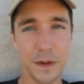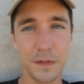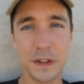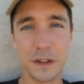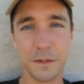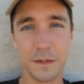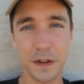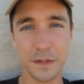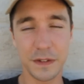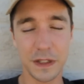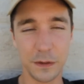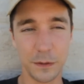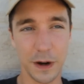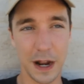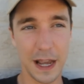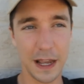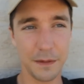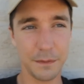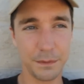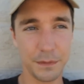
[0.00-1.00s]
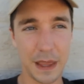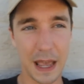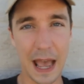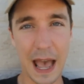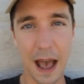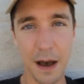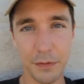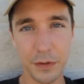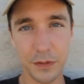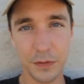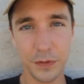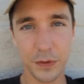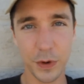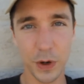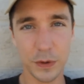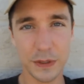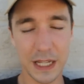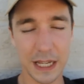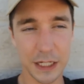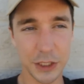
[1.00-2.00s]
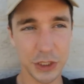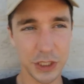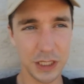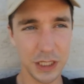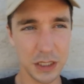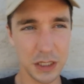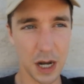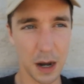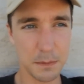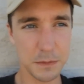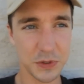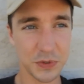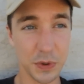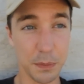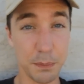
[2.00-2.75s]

50-50, right? Half of the rotation comes